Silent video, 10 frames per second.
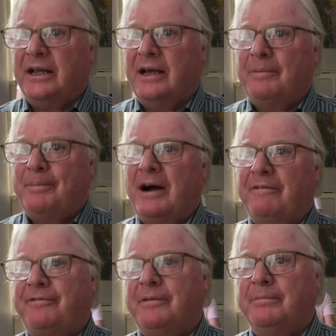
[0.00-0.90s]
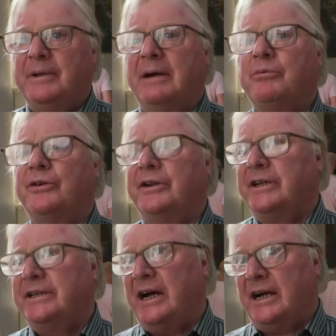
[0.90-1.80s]
apart from me, I'm going on
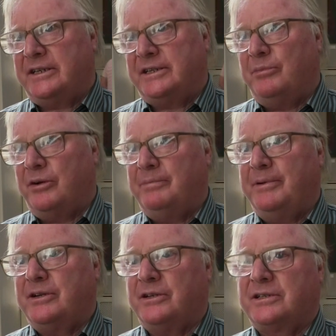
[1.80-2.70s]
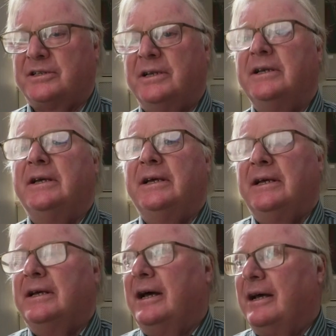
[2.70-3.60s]
a diet tomorrow because
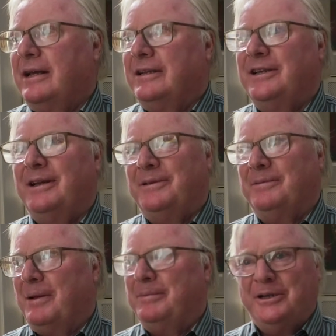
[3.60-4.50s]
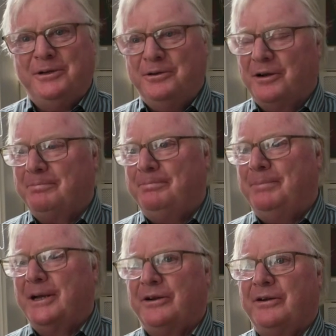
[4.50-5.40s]
maybe you do look
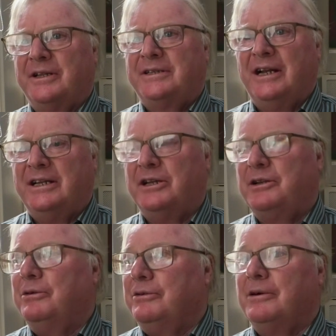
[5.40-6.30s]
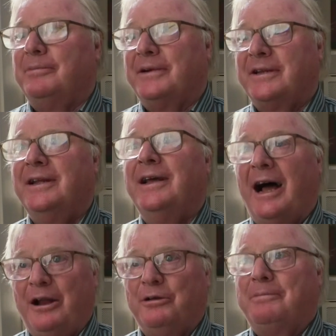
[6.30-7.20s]
bigger on the telly, I don't know, but
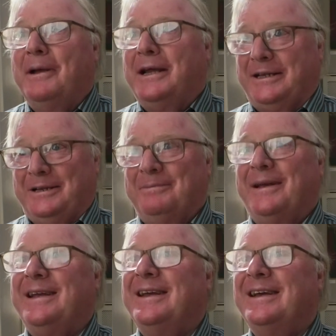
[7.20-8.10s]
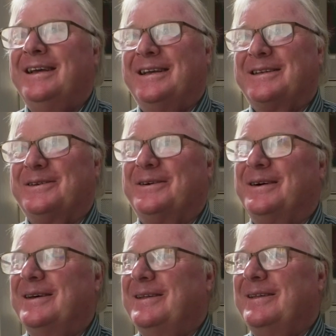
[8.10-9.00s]
I look bigger to me. So,
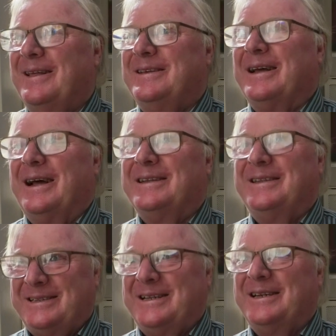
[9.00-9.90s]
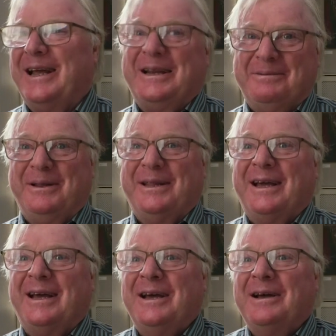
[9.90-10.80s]
yeah, it's enlightened me
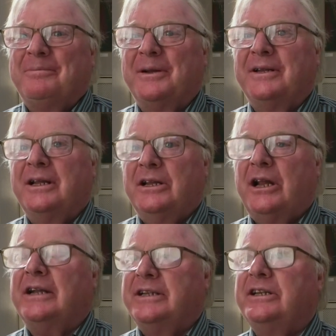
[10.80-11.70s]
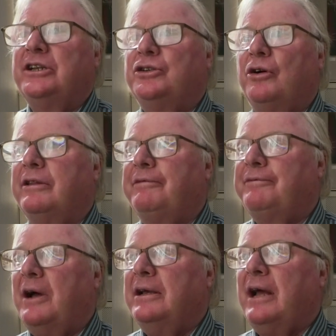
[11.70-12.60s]
there. But I did enjoy I
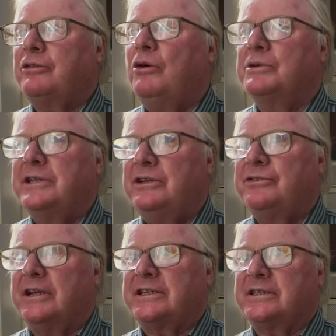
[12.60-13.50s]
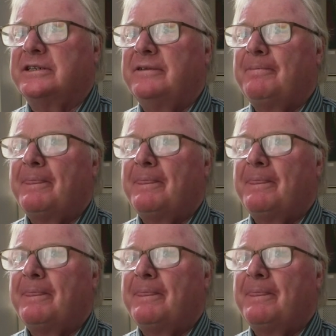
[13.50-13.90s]
thought it was interesting,